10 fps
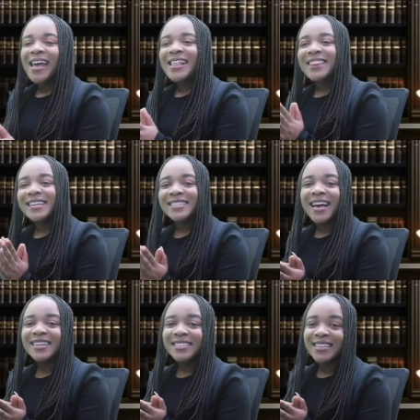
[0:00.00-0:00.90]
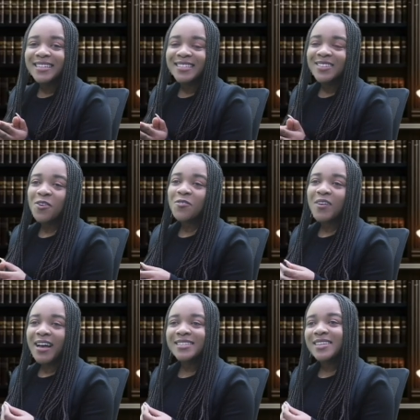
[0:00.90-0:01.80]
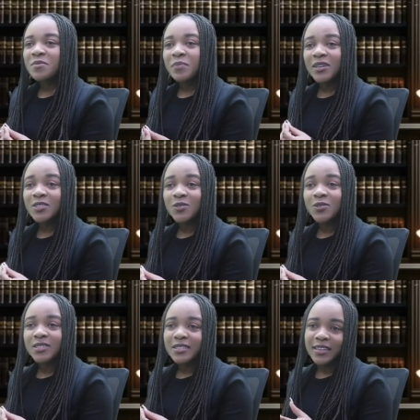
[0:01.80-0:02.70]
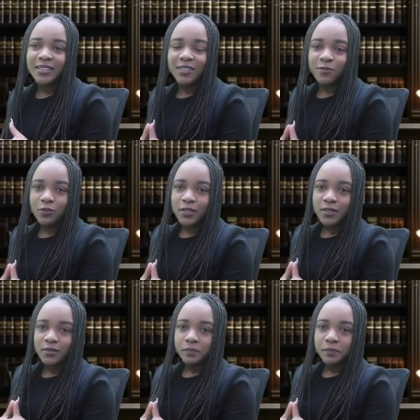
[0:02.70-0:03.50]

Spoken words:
The tactics of asset battles in divorce.